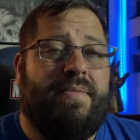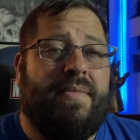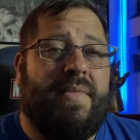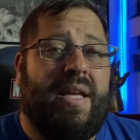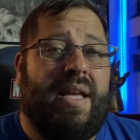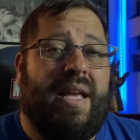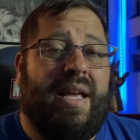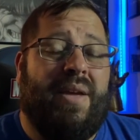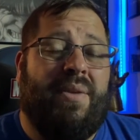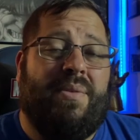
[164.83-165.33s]

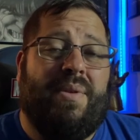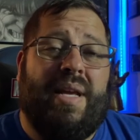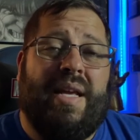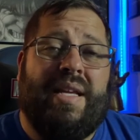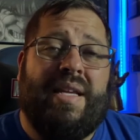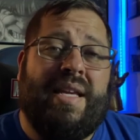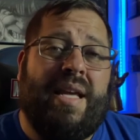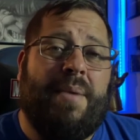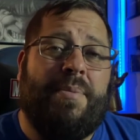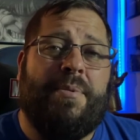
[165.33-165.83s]

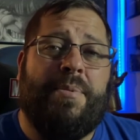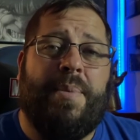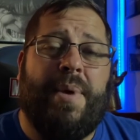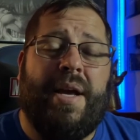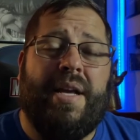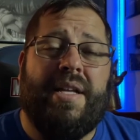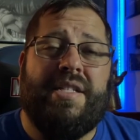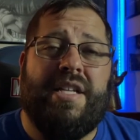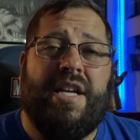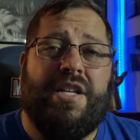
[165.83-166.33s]
It kept my
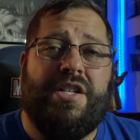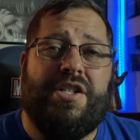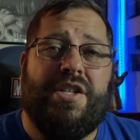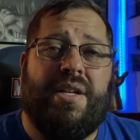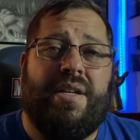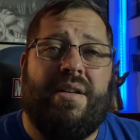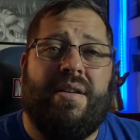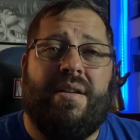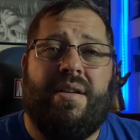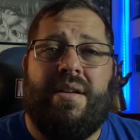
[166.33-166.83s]

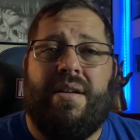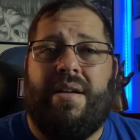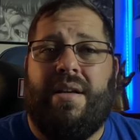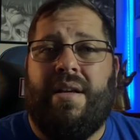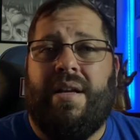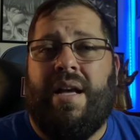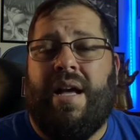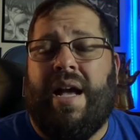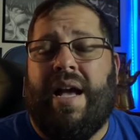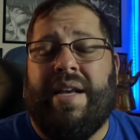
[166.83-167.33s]
attention.
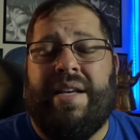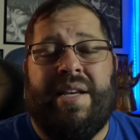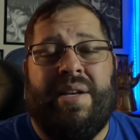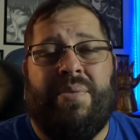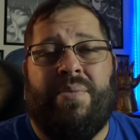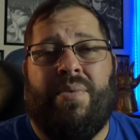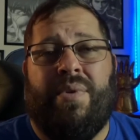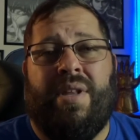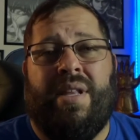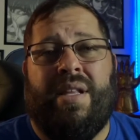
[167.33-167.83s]
I
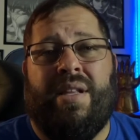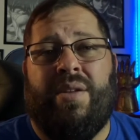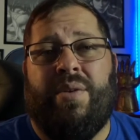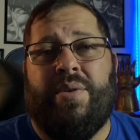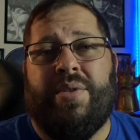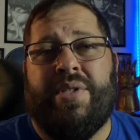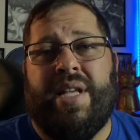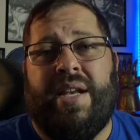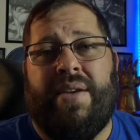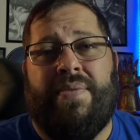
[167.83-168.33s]
didn't really
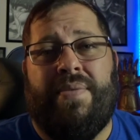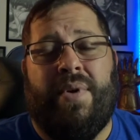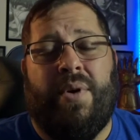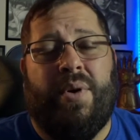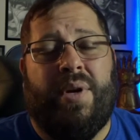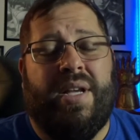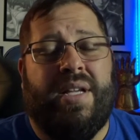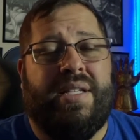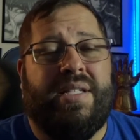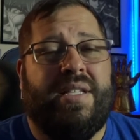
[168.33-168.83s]
lose any
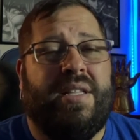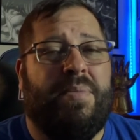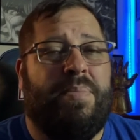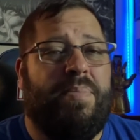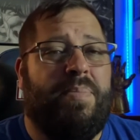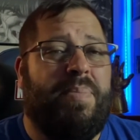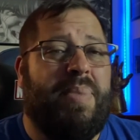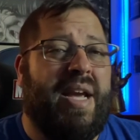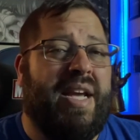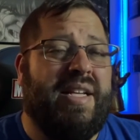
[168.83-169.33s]
focus. The
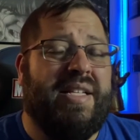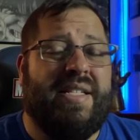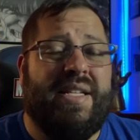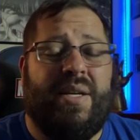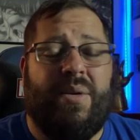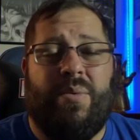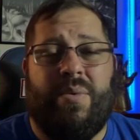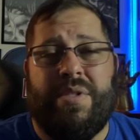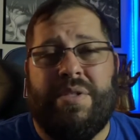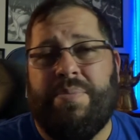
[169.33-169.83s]

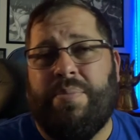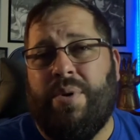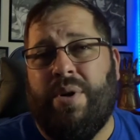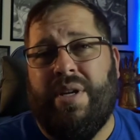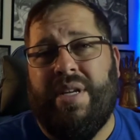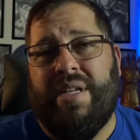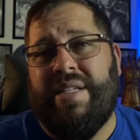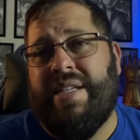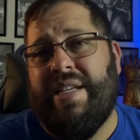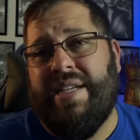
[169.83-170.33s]
pacing was
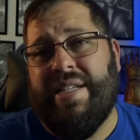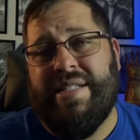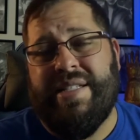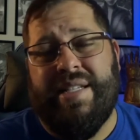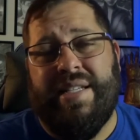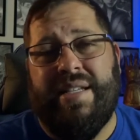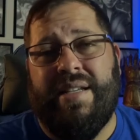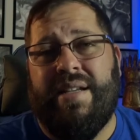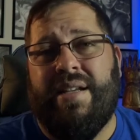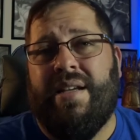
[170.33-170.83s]
pretty
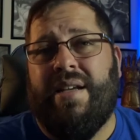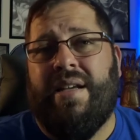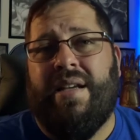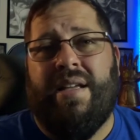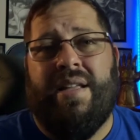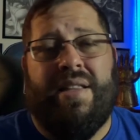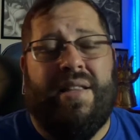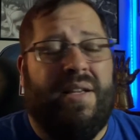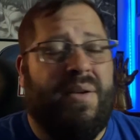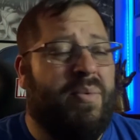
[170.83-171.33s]
decent.
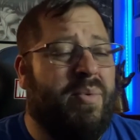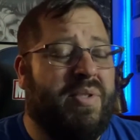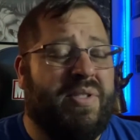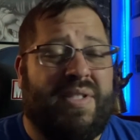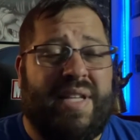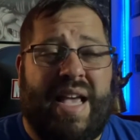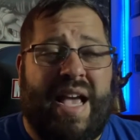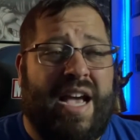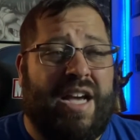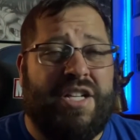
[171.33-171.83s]
There
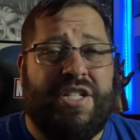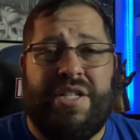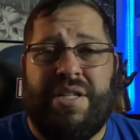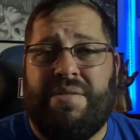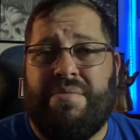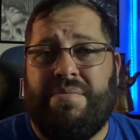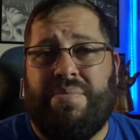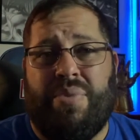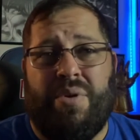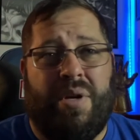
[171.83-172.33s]
was
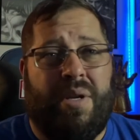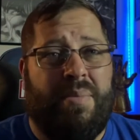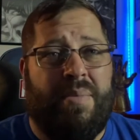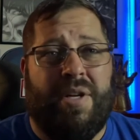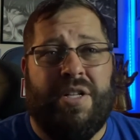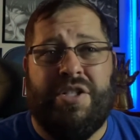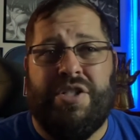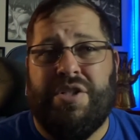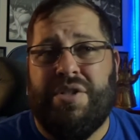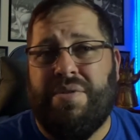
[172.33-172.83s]
action pretty
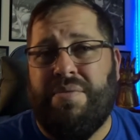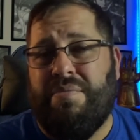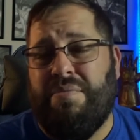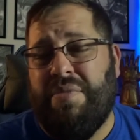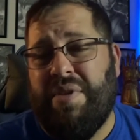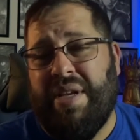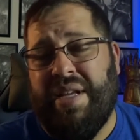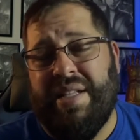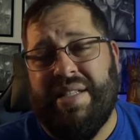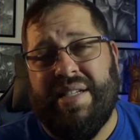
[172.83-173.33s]
much
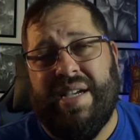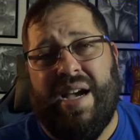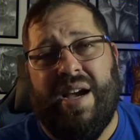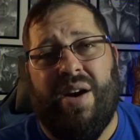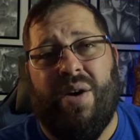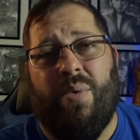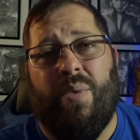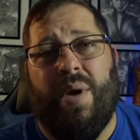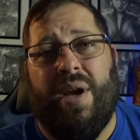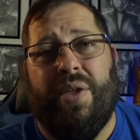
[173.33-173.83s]
the
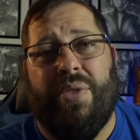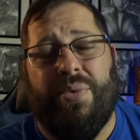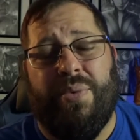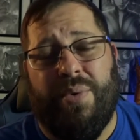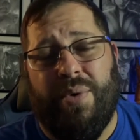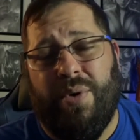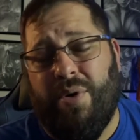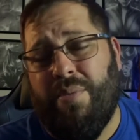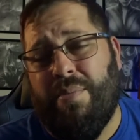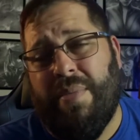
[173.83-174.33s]
entire way
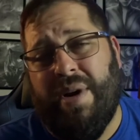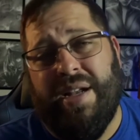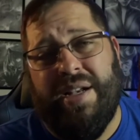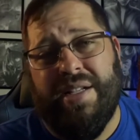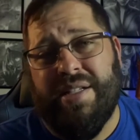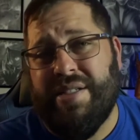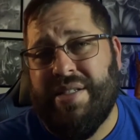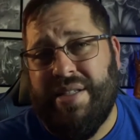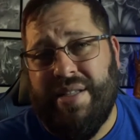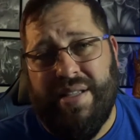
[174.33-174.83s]
through,
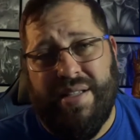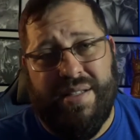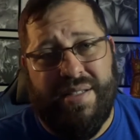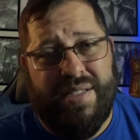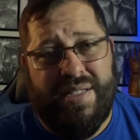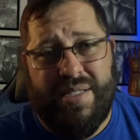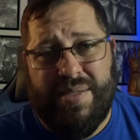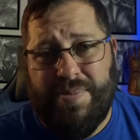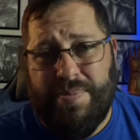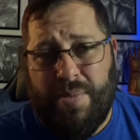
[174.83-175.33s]
minus the
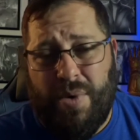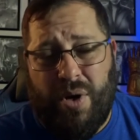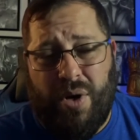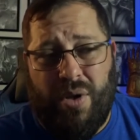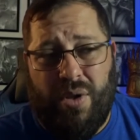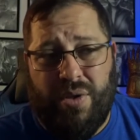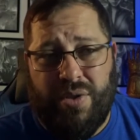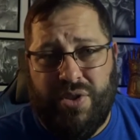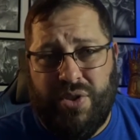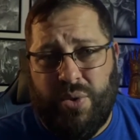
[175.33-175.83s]

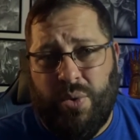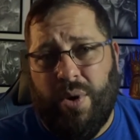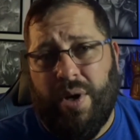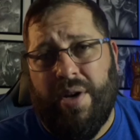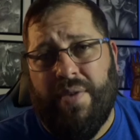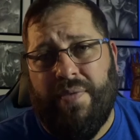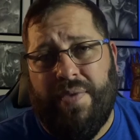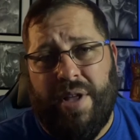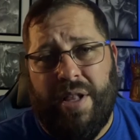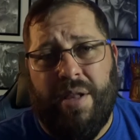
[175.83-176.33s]
small story
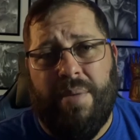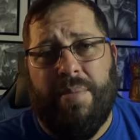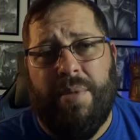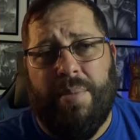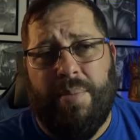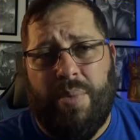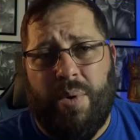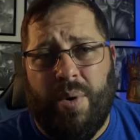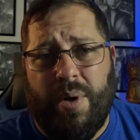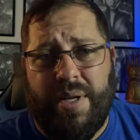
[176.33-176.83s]

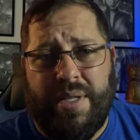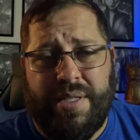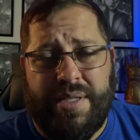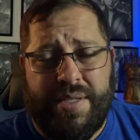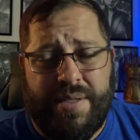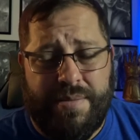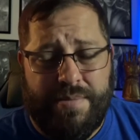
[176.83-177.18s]
development points.